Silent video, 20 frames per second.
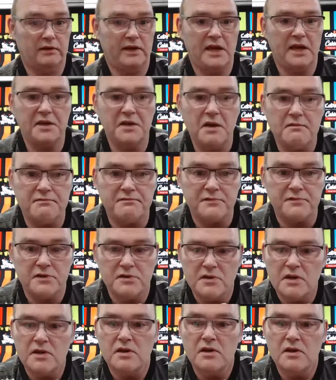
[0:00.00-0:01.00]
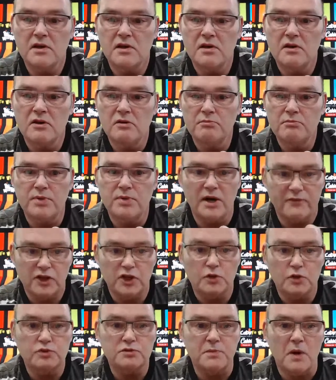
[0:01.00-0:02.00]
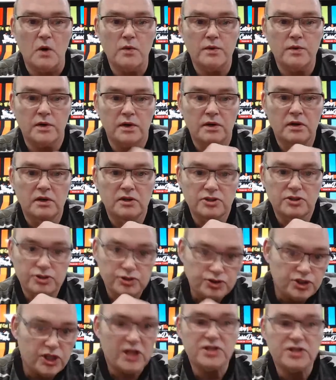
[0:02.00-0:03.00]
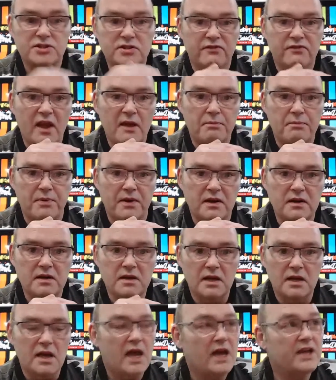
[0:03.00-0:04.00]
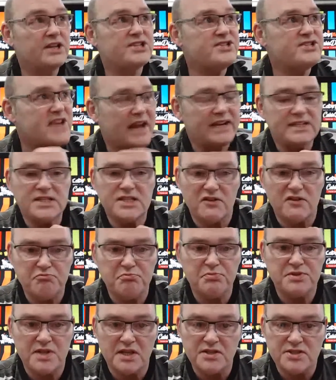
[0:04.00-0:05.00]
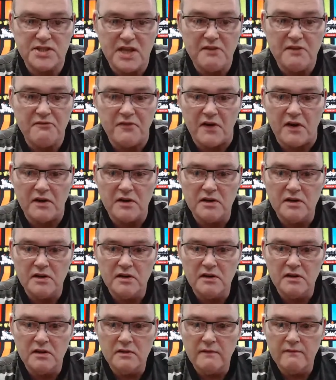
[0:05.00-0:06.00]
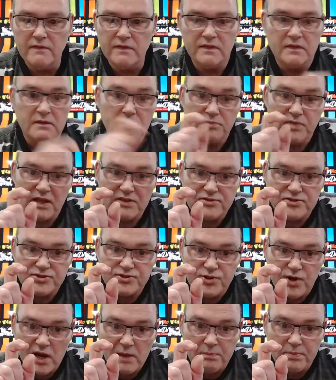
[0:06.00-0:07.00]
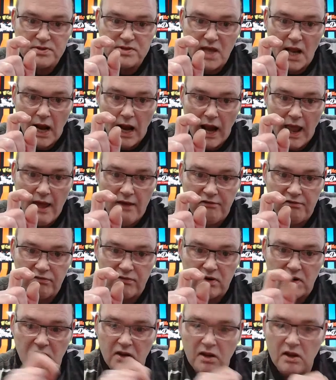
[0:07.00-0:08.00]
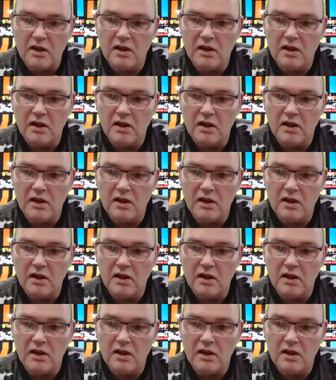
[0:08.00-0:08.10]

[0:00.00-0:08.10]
End of. But if you do smoke, change to vaping, and it's 97% safer. That's 3% left.